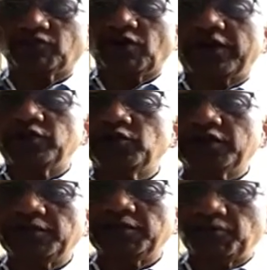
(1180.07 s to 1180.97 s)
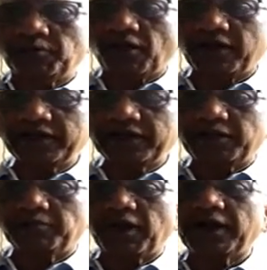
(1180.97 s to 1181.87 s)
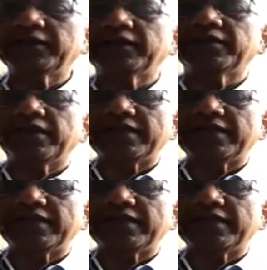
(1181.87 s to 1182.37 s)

Why do you keep your body and mind and